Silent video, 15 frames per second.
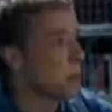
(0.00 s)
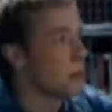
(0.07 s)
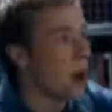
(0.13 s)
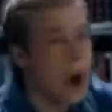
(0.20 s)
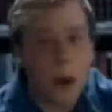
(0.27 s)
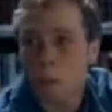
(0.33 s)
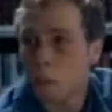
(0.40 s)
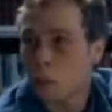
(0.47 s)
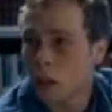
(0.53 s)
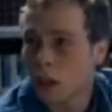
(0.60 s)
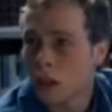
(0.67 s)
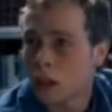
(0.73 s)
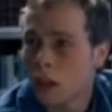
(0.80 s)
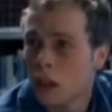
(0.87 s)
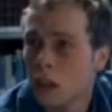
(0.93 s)
rest of the
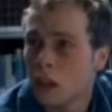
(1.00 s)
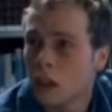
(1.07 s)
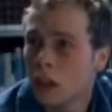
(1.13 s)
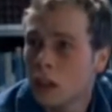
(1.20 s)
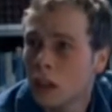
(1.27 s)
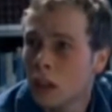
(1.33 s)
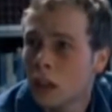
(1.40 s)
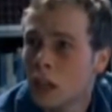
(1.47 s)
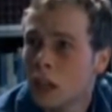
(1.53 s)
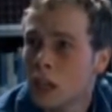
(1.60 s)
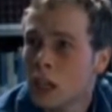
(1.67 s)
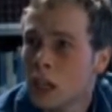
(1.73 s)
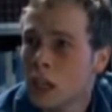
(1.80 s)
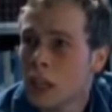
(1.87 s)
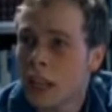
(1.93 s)
town to make sure
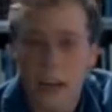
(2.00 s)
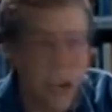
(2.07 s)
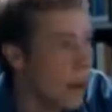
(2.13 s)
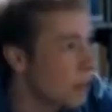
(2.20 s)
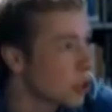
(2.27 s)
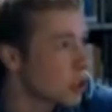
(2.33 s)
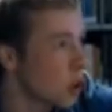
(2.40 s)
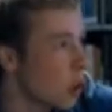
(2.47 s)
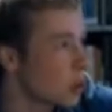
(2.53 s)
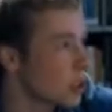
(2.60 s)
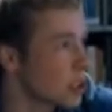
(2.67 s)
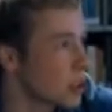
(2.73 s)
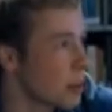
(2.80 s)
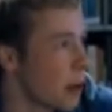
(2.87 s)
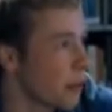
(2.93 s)
that the memory
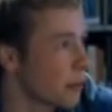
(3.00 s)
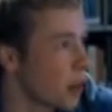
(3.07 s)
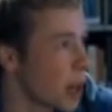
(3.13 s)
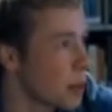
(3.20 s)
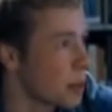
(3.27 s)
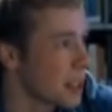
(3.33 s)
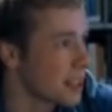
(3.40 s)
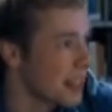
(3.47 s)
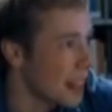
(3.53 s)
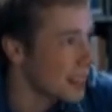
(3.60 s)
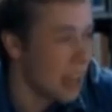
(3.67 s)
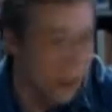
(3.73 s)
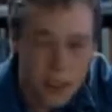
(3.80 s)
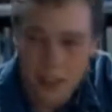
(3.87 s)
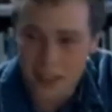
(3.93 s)
dies out.
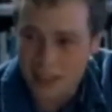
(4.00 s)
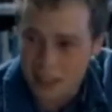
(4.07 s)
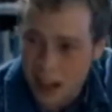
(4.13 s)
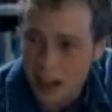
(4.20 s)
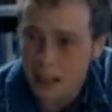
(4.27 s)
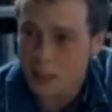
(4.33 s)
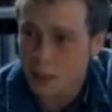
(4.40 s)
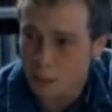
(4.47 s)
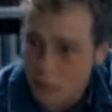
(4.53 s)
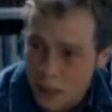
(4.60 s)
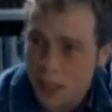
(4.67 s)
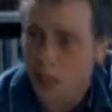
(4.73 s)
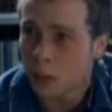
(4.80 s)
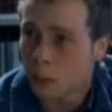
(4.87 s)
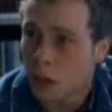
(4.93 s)
So just
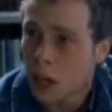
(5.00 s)
as long